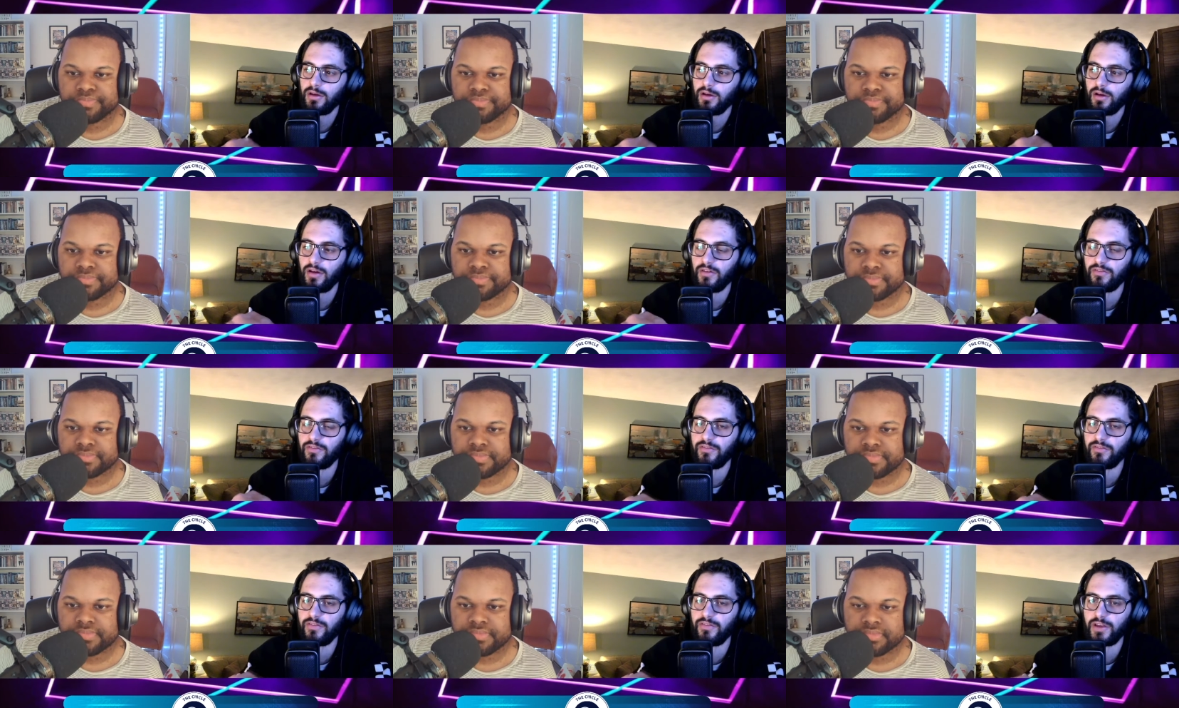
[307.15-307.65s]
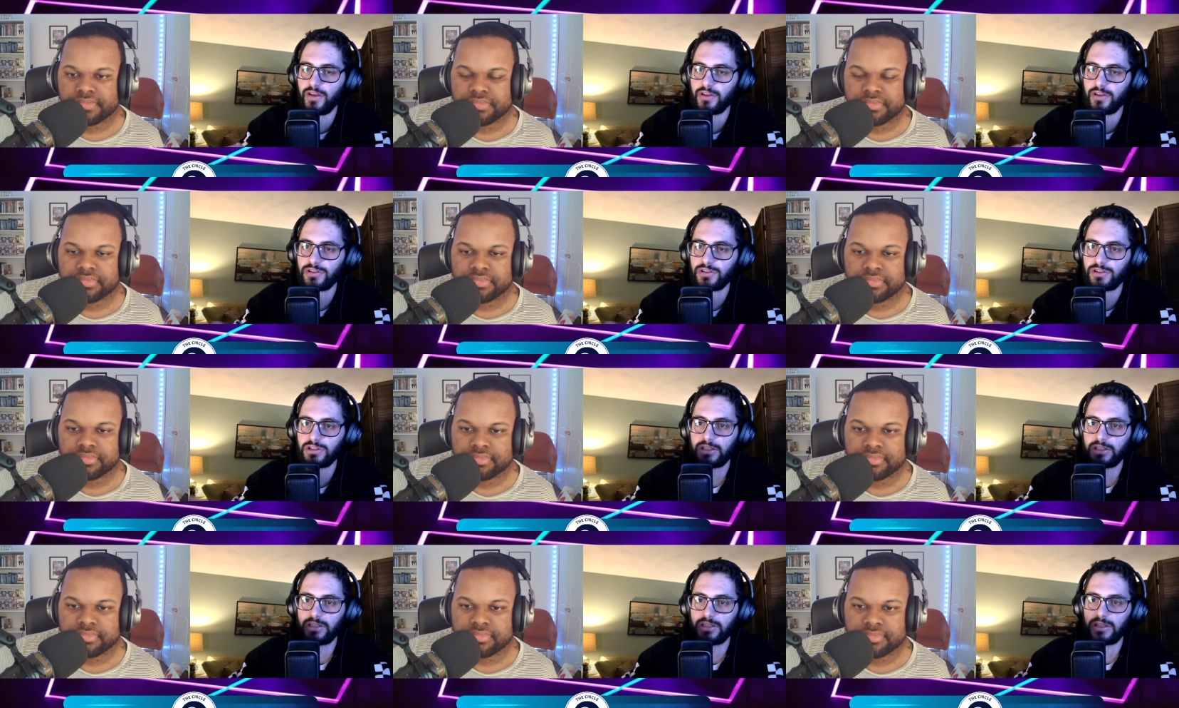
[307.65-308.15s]

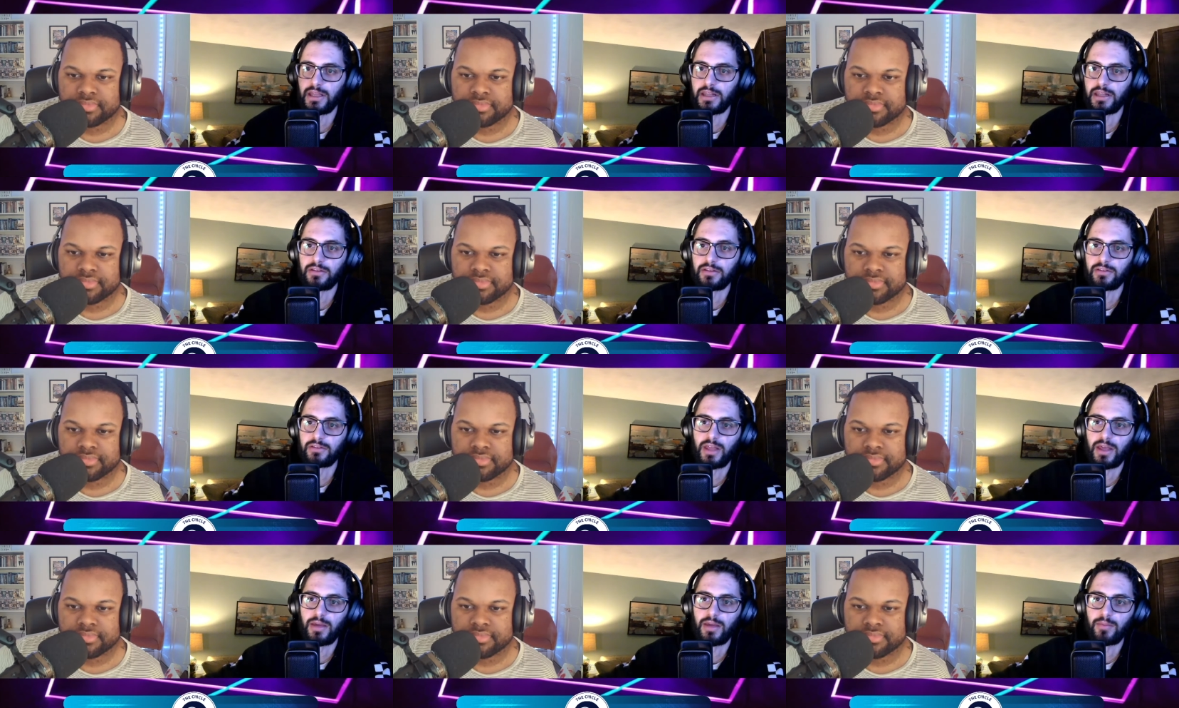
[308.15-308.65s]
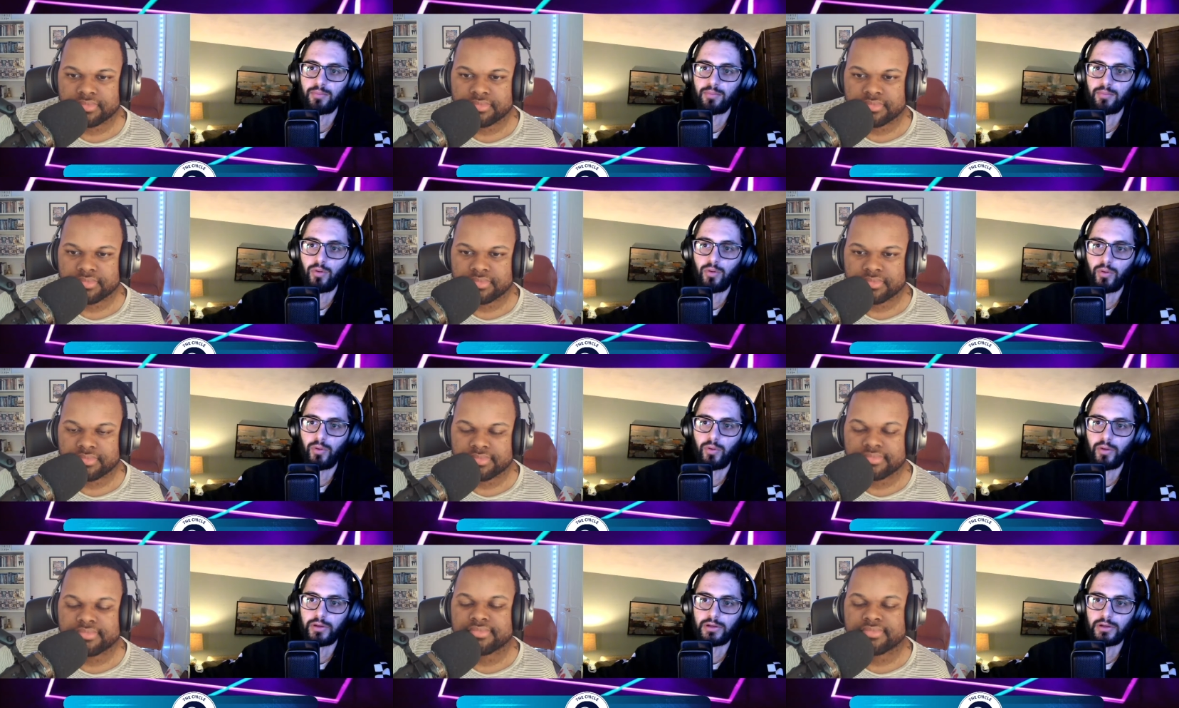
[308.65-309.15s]
Speaker 1: eventually getting to that
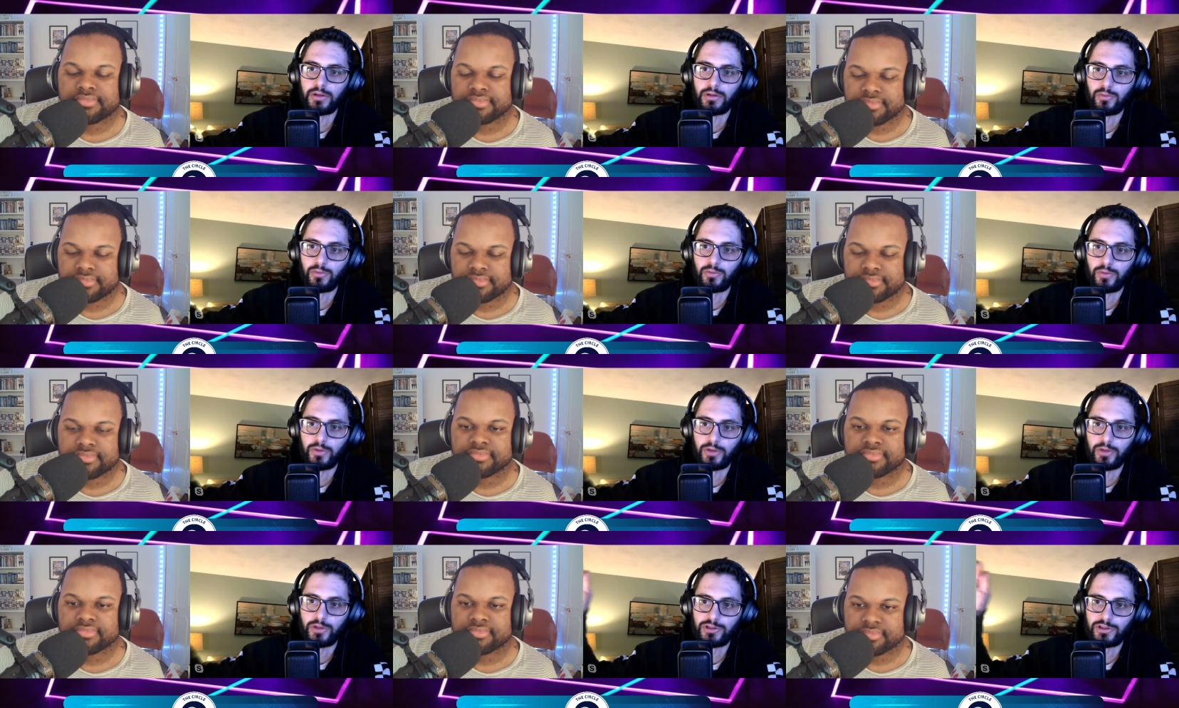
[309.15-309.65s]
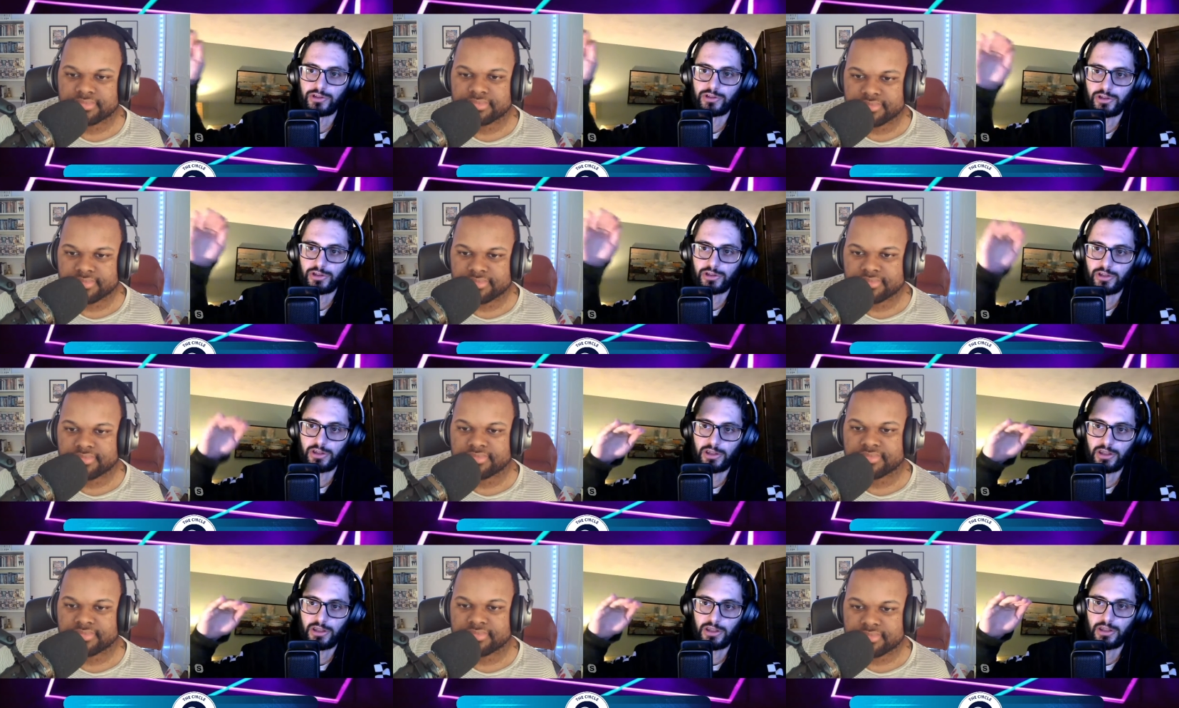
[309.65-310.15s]
point in which
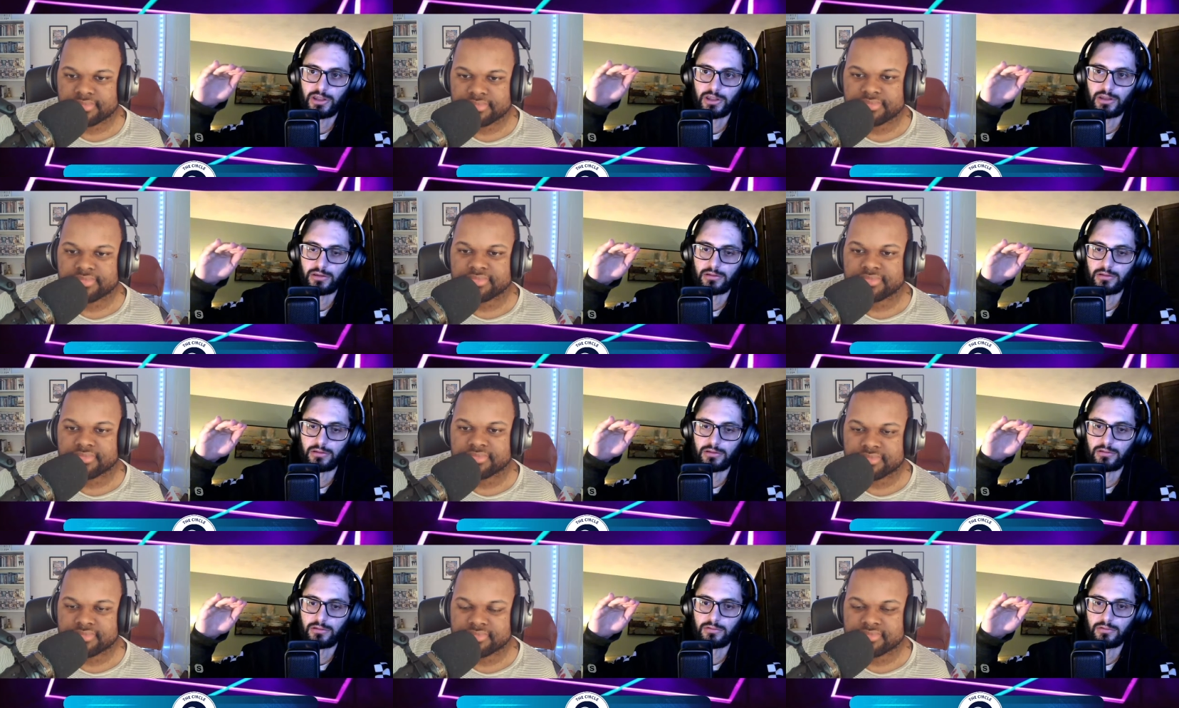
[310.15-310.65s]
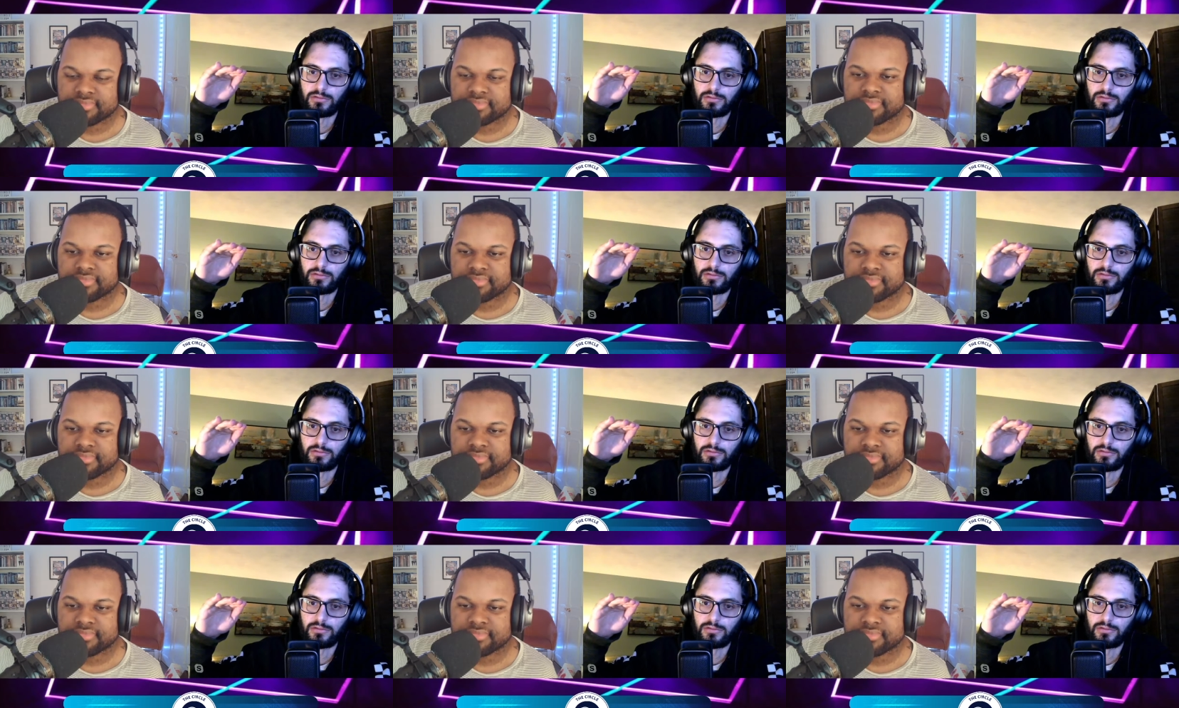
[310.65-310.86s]
he,